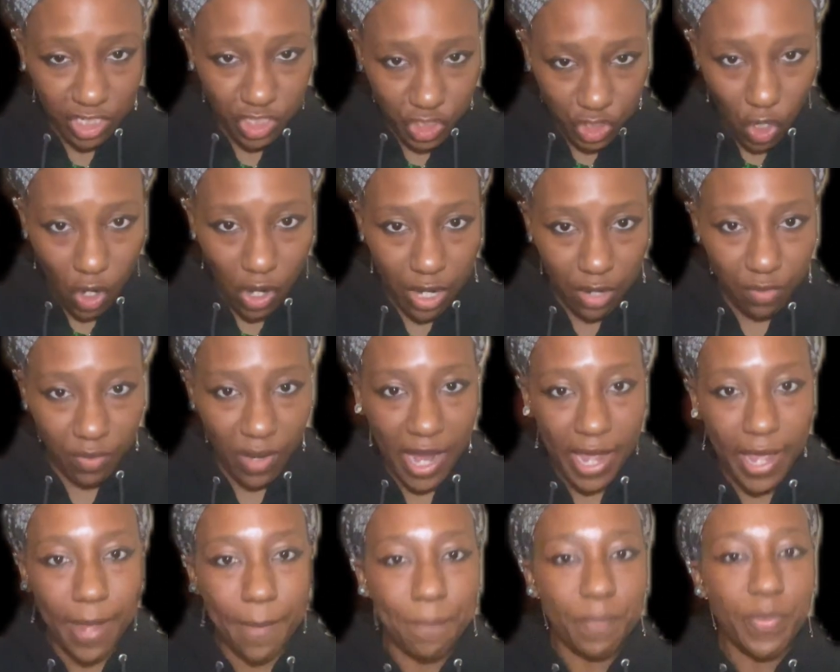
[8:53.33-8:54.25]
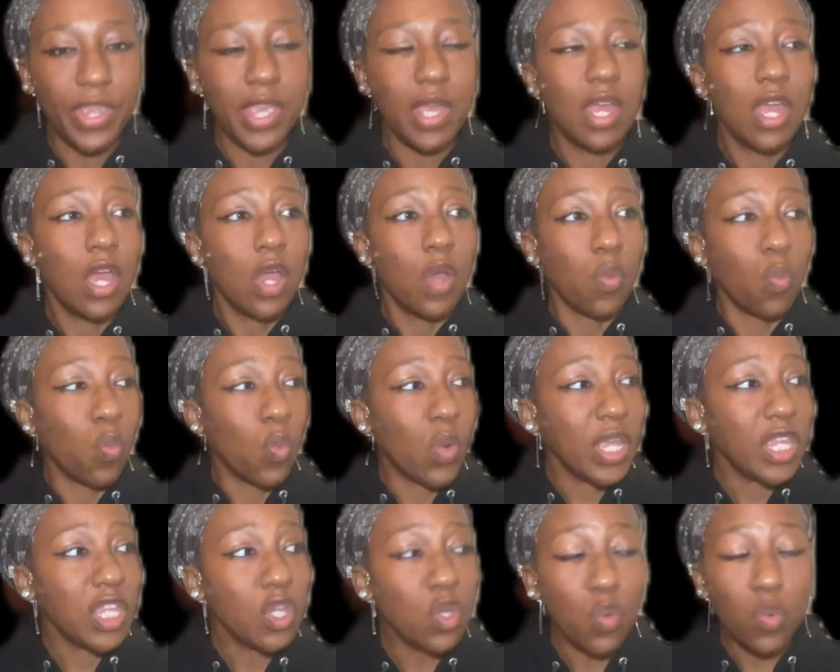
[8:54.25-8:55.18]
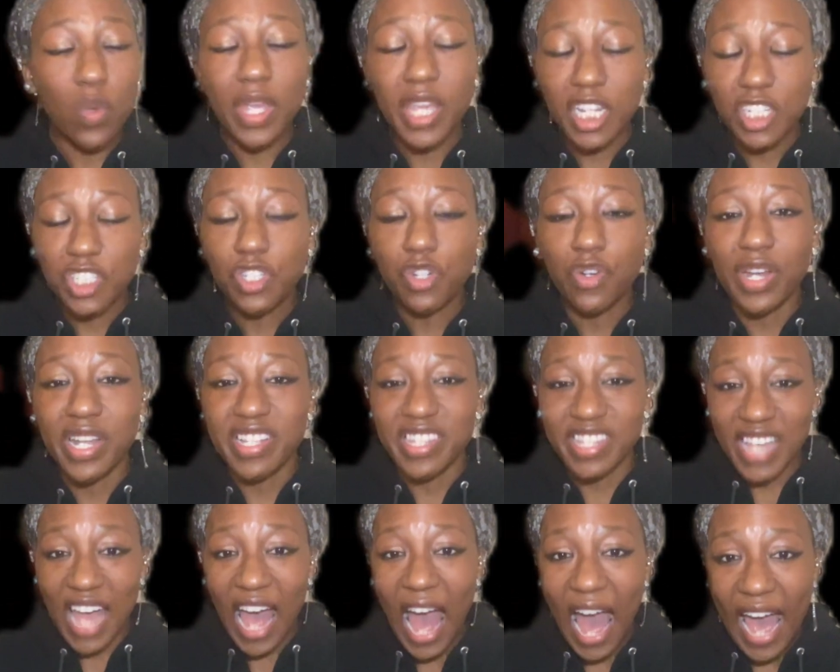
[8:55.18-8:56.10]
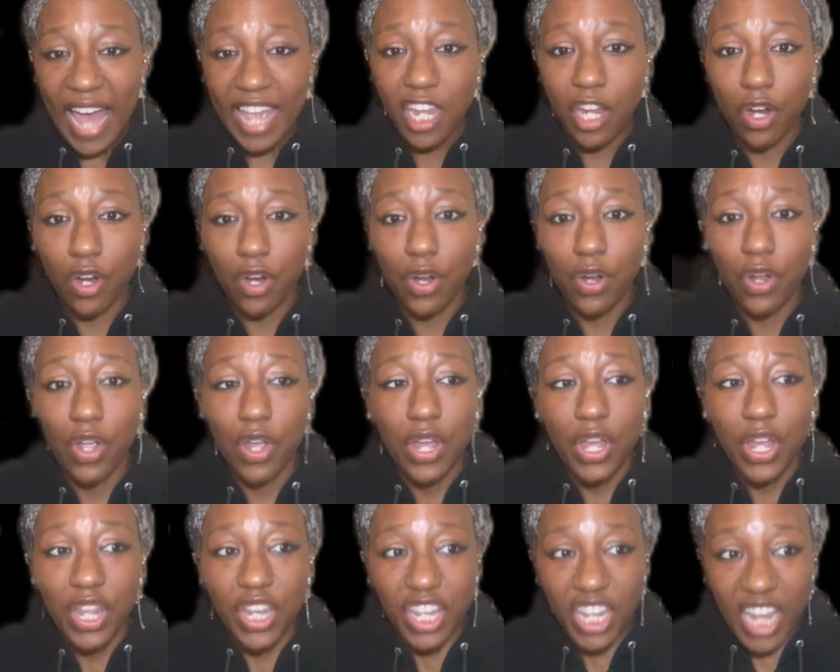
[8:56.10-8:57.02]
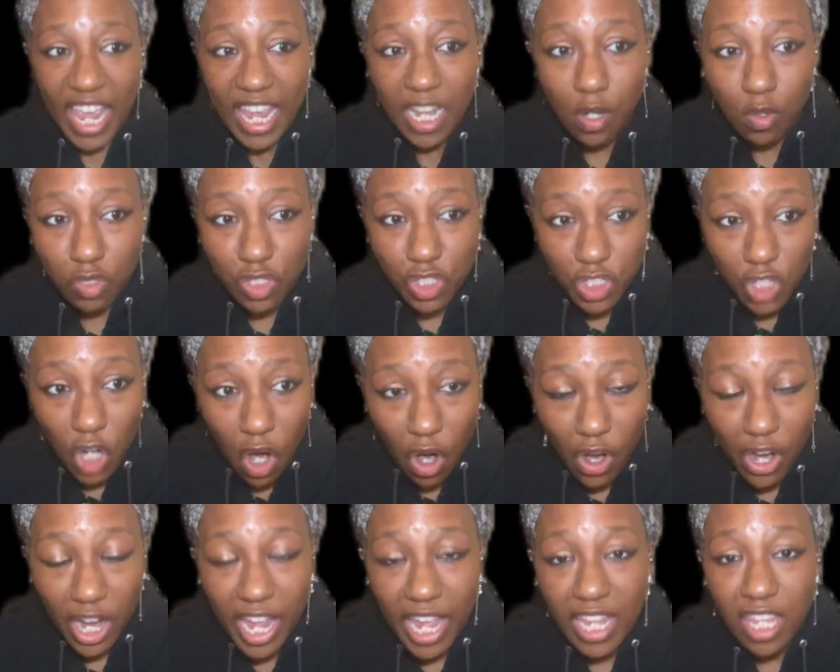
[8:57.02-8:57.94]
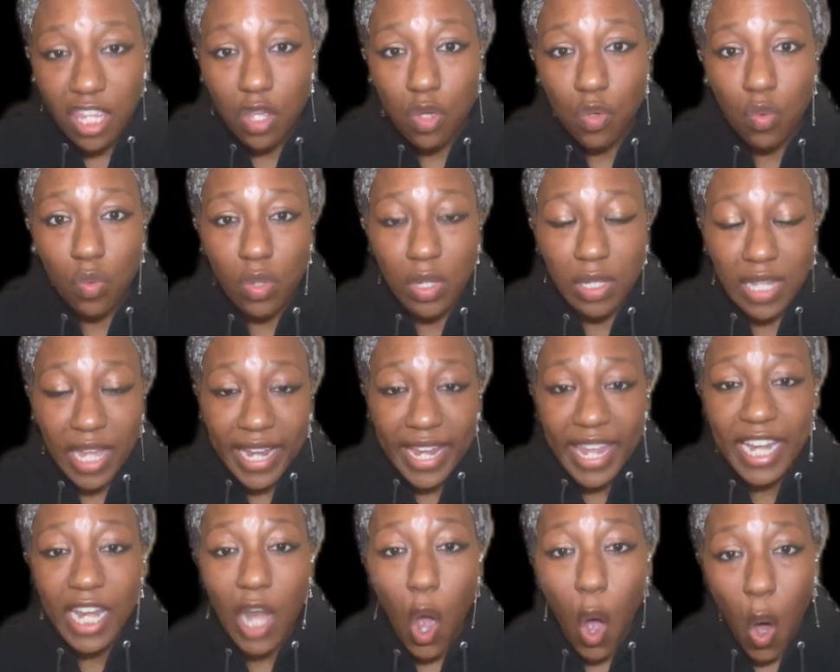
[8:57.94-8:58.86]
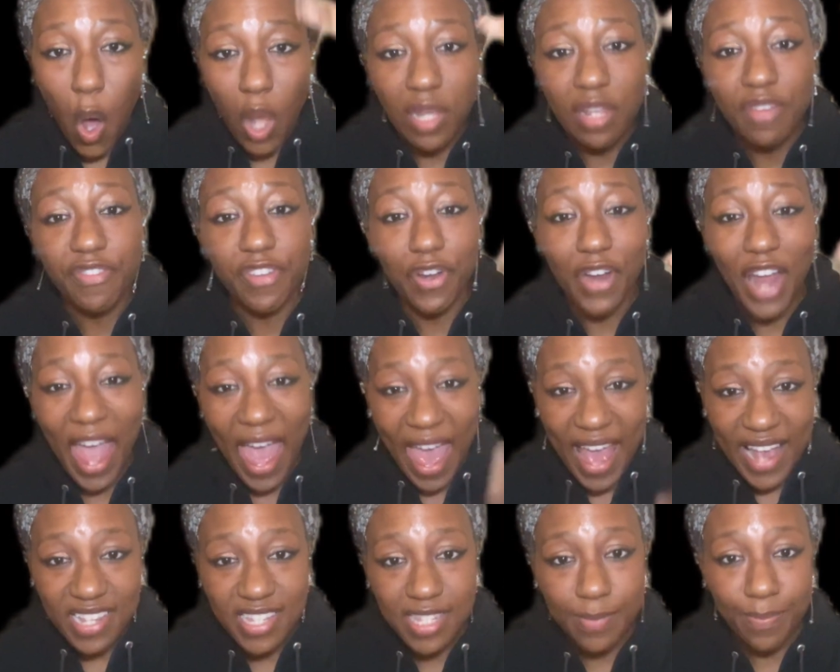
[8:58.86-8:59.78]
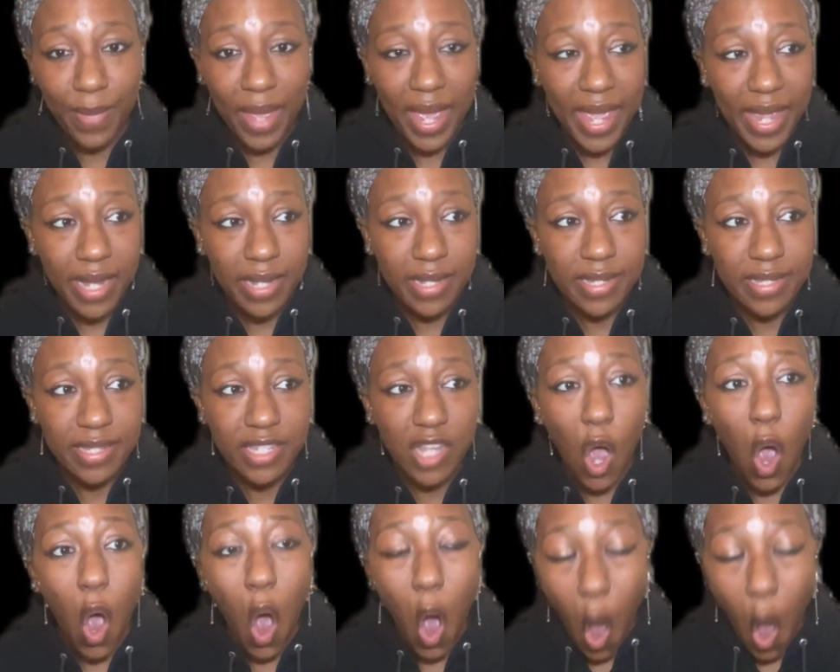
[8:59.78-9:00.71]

chart, right? When you get your entire natal chart and you look at all of your aspects